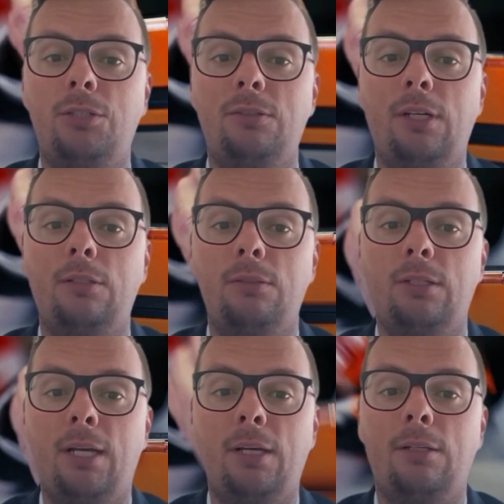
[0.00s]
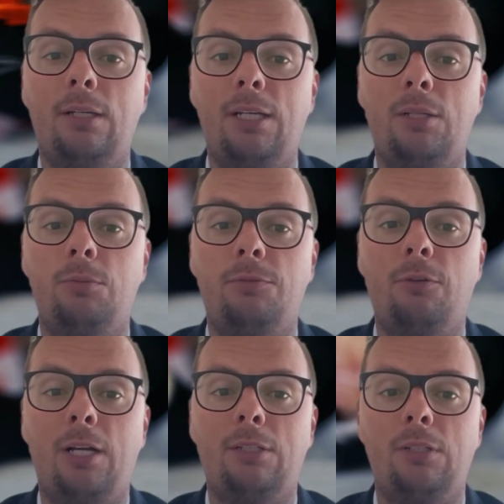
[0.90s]
status in Canada can be
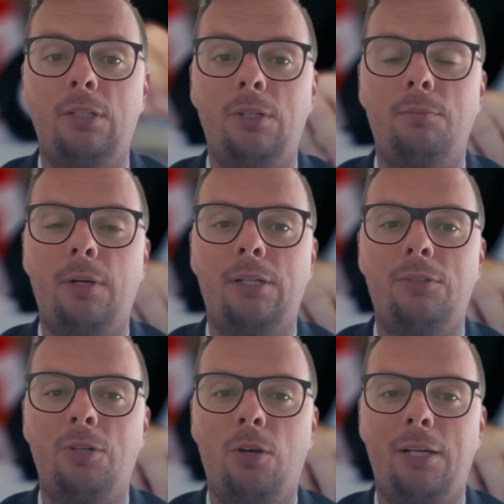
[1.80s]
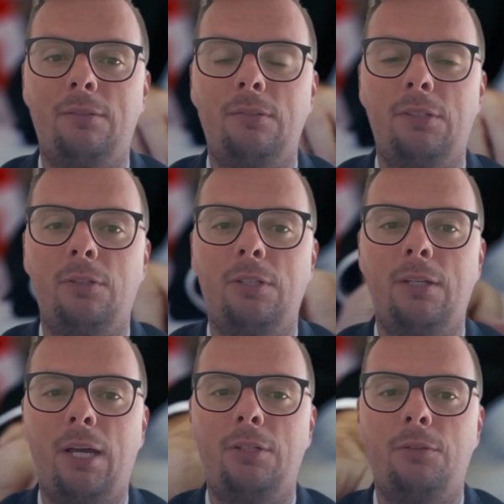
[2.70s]
frightening, but it's not necessarily
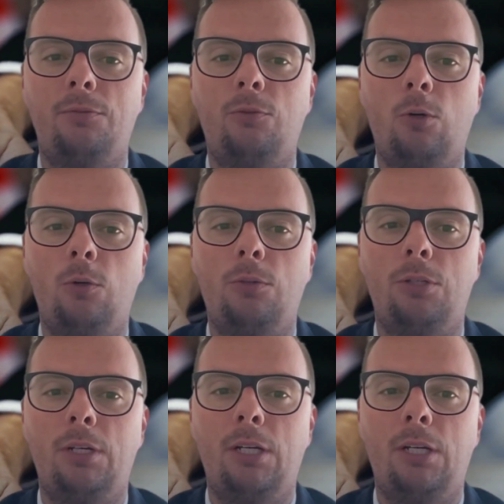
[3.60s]
the end of the road.